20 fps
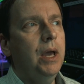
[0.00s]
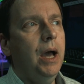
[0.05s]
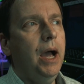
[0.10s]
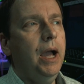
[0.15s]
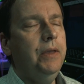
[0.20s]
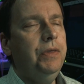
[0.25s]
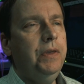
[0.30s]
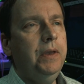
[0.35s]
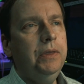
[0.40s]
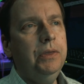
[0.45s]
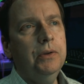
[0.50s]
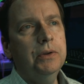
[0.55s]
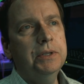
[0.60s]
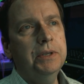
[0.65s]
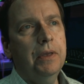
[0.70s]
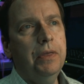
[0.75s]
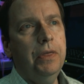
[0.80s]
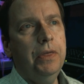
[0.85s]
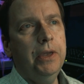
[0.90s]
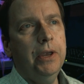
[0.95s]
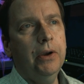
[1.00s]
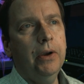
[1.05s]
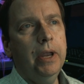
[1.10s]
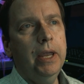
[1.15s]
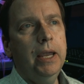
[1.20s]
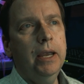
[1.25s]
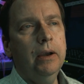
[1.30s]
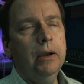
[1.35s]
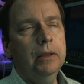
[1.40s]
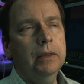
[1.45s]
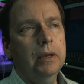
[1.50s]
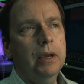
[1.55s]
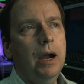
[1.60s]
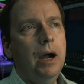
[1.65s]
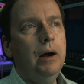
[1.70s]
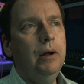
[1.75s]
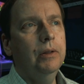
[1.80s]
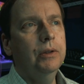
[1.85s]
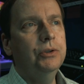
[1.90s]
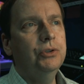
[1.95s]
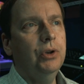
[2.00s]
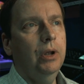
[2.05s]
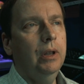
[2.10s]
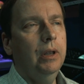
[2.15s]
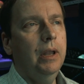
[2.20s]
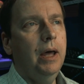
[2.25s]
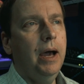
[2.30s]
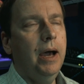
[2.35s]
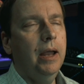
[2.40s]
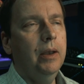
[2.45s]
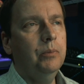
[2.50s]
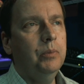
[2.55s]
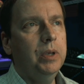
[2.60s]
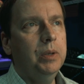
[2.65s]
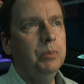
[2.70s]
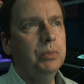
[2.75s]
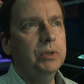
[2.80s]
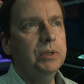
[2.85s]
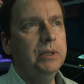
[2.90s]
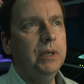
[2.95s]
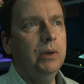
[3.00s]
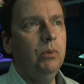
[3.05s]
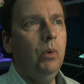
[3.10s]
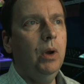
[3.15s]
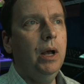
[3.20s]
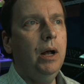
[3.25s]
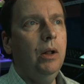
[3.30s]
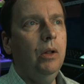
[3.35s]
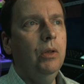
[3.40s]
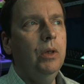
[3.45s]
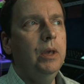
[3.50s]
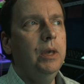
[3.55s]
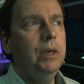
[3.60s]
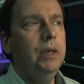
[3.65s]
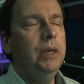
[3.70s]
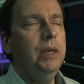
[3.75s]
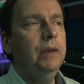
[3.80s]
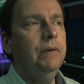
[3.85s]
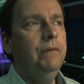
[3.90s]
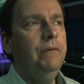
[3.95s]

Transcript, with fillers: I think there's a theory here at the college a lot. People say, well, if